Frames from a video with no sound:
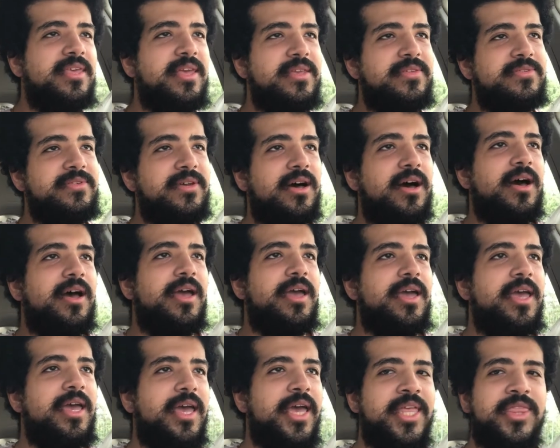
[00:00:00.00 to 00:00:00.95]
these uh,
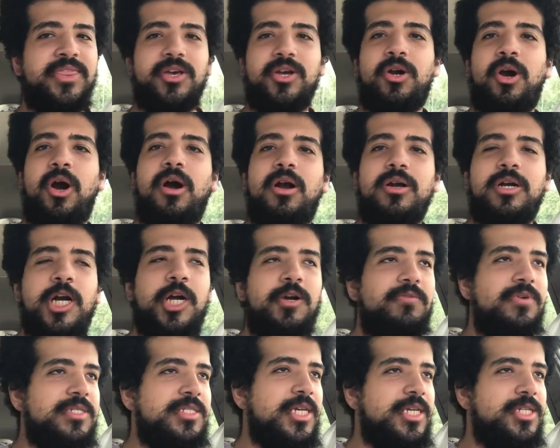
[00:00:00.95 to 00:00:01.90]
in the car
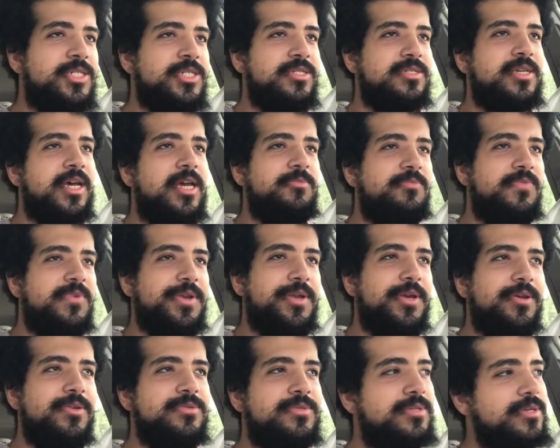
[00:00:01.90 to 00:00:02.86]
conversation type
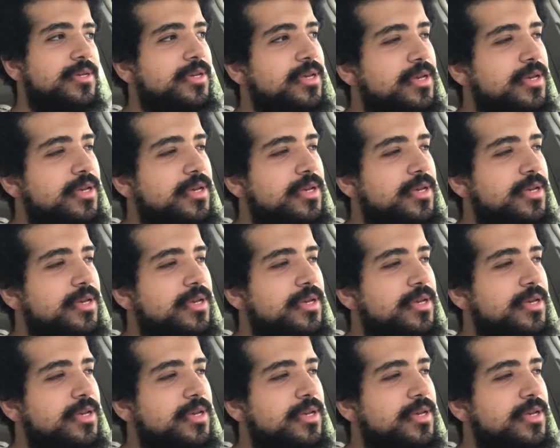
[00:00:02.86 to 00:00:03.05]
videos.